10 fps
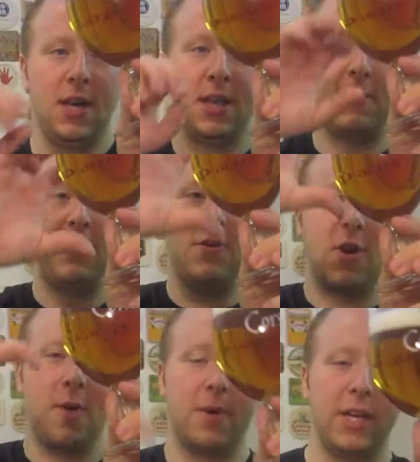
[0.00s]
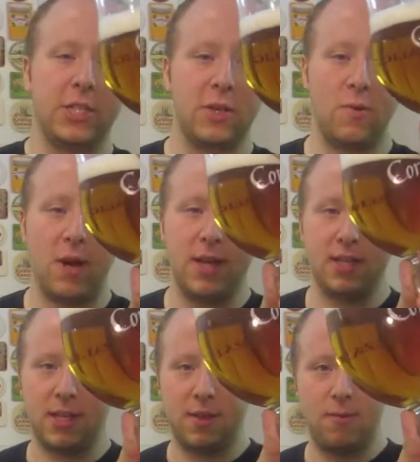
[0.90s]
level of carbonation
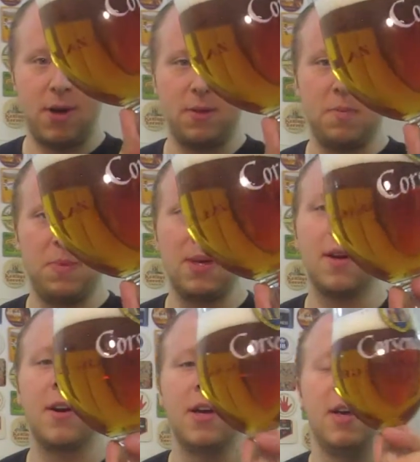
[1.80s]
rising throughout the beer